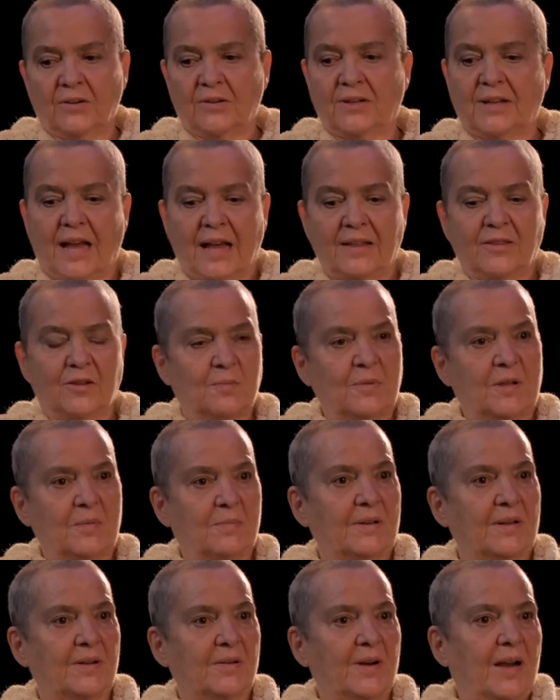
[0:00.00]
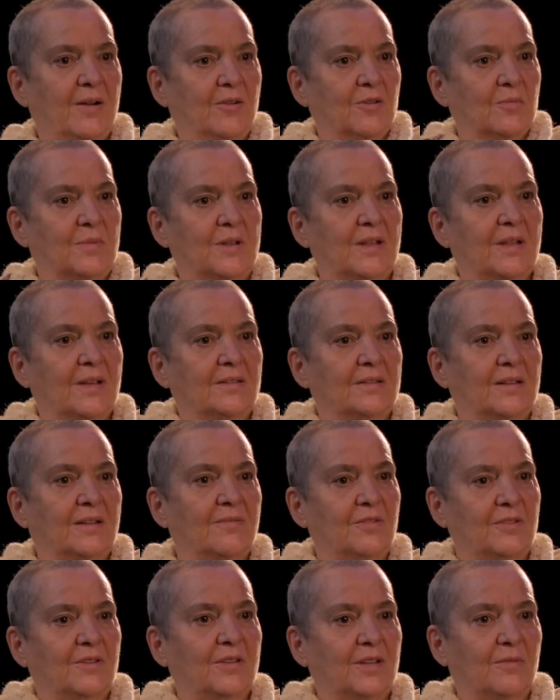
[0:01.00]
I could gather people around me and
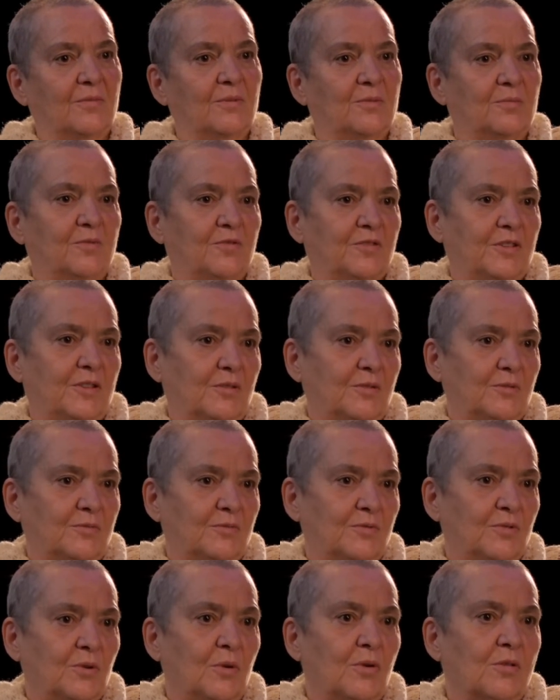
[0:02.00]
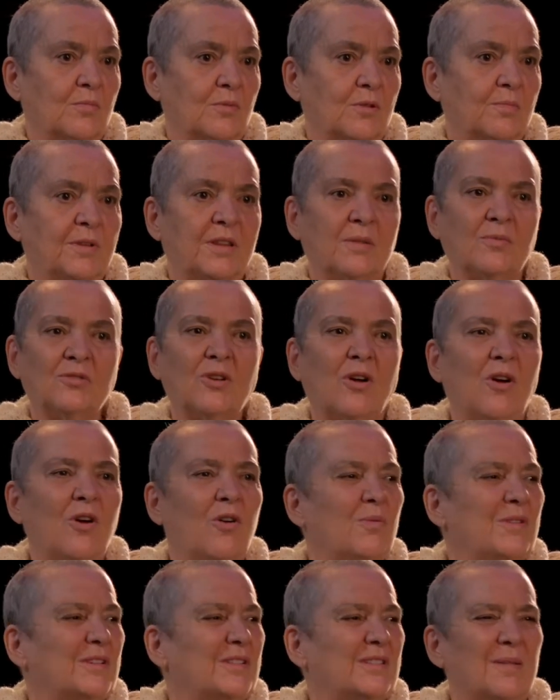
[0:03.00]
everything would feel normal. But there was
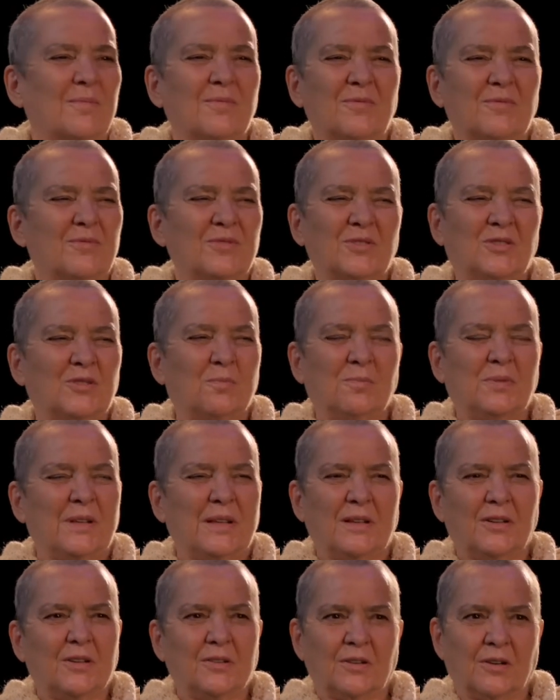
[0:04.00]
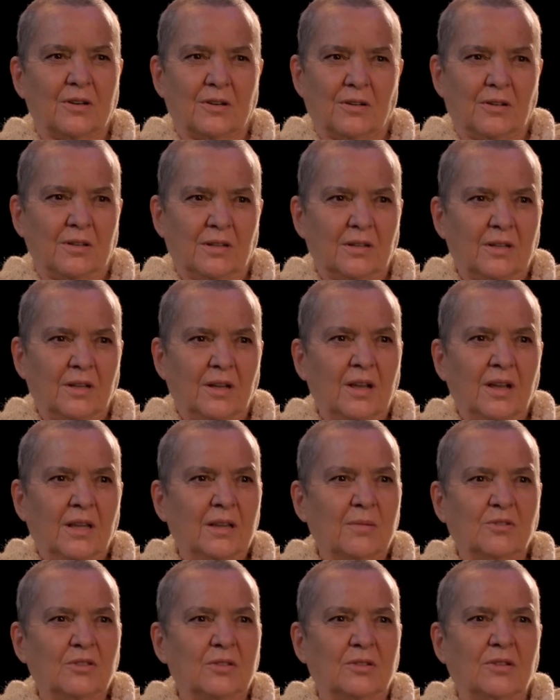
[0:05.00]
always some superior girl.
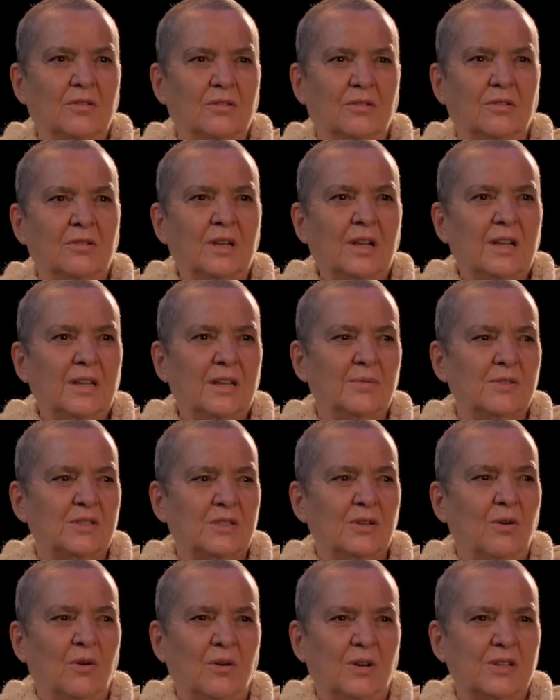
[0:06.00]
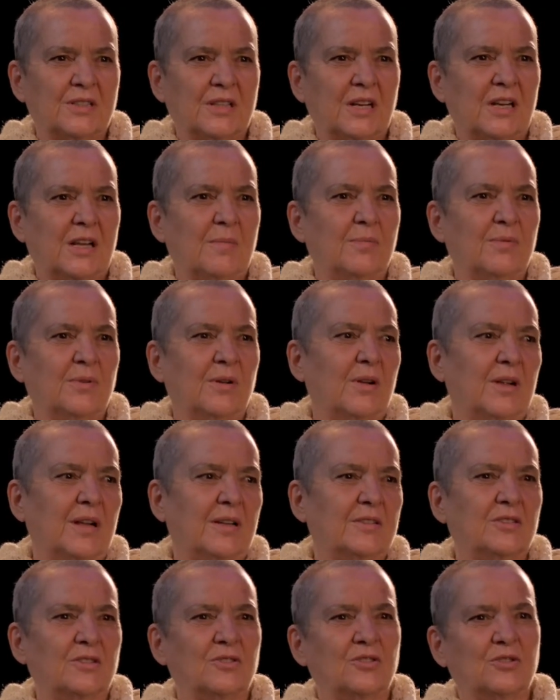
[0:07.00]
It was, you know, there was the horse club. We all
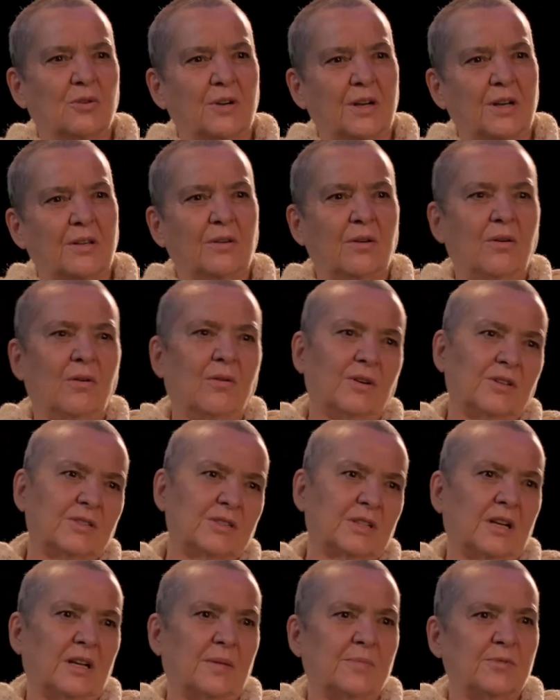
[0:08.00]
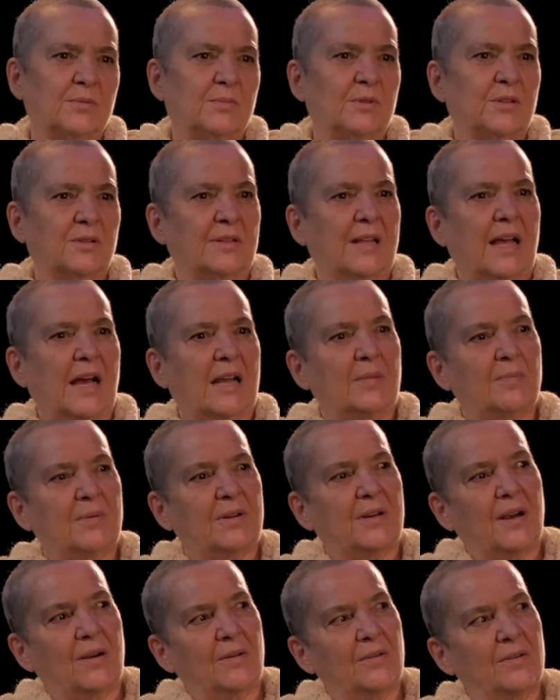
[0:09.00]
had to join the horse club so we could gallop
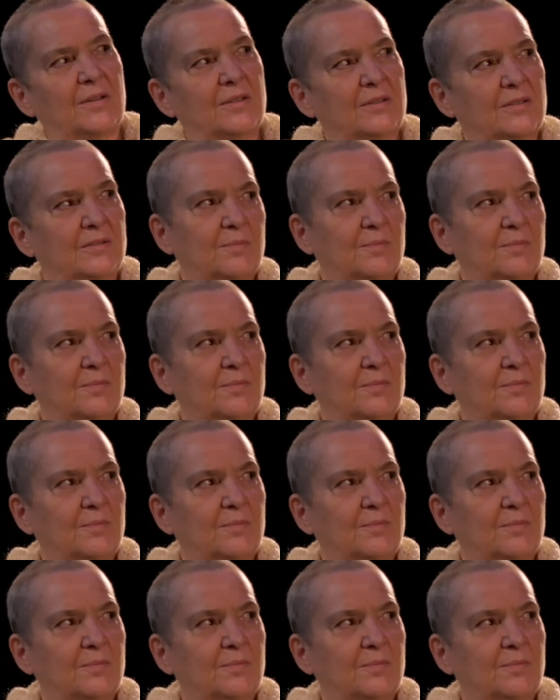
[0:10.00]
around the